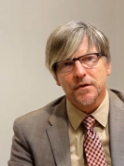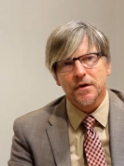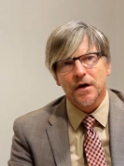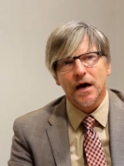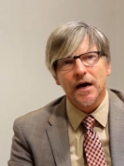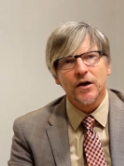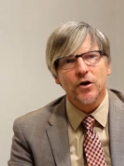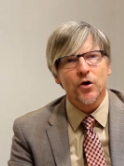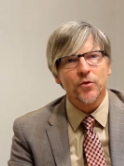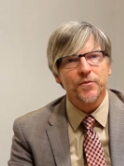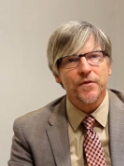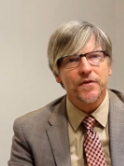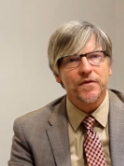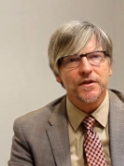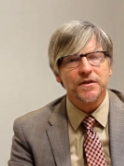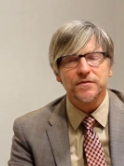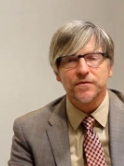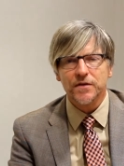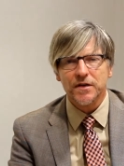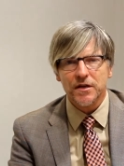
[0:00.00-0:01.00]
I hope that
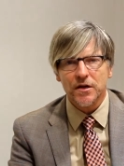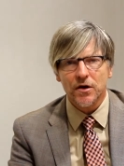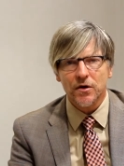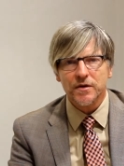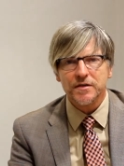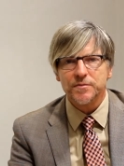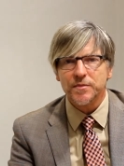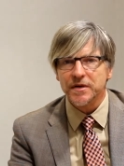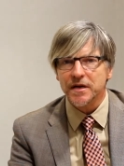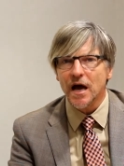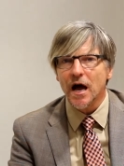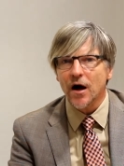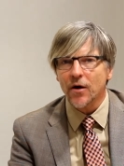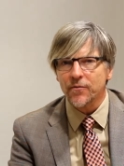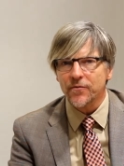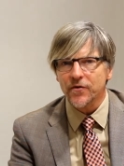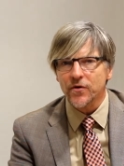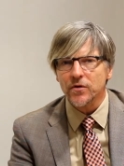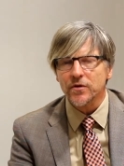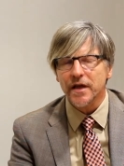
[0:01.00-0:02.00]
this video has been
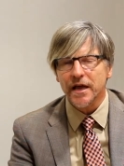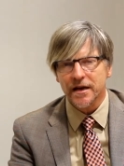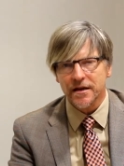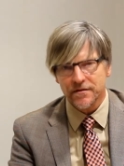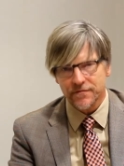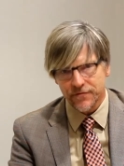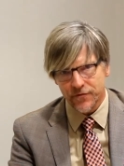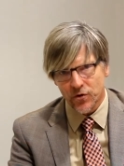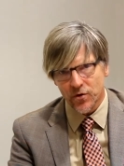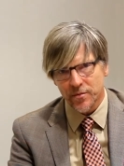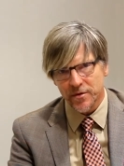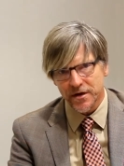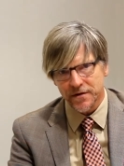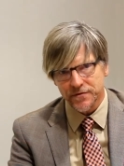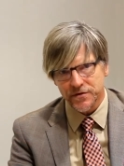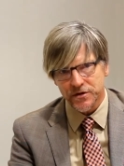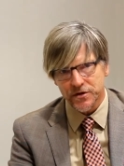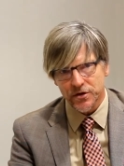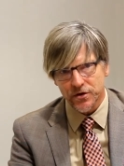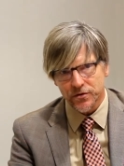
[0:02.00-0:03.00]
helpful and informative
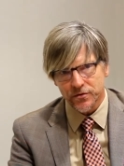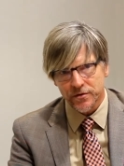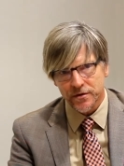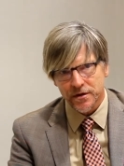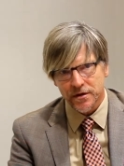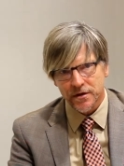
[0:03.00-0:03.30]
to you,